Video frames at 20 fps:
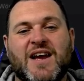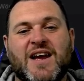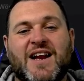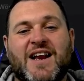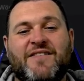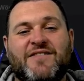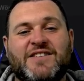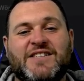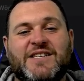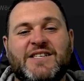
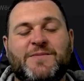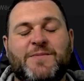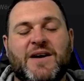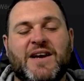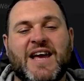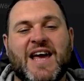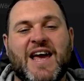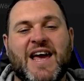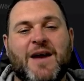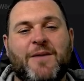clearances
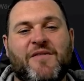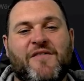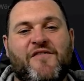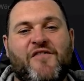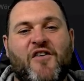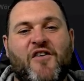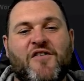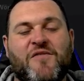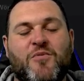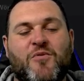per game
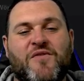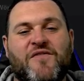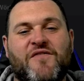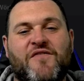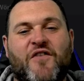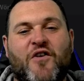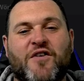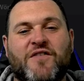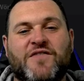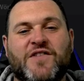
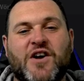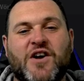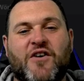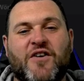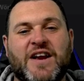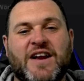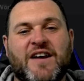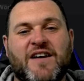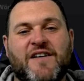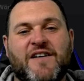
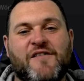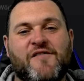5.59,